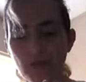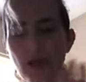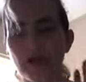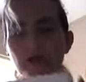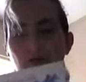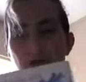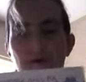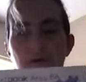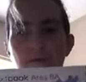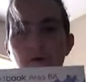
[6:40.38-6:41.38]
actually,
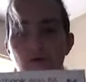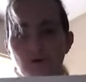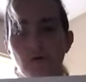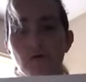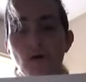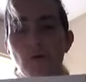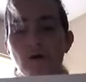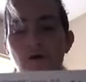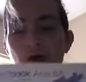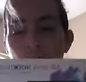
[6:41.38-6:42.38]
next time I do go to
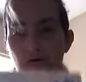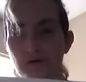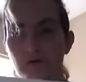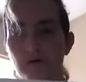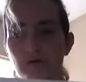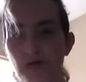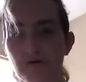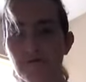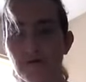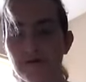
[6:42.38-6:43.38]
Walmart, I'm going to try
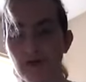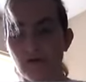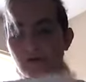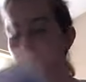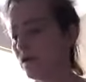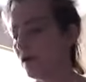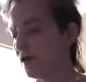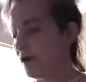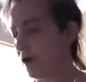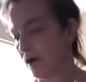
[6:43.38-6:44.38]
to find out.
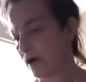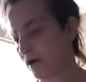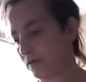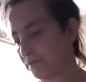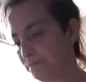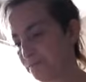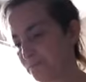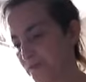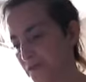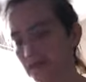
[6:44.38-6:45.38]
Um,
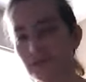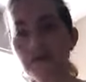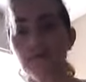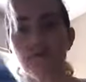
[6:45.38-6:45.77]
and see if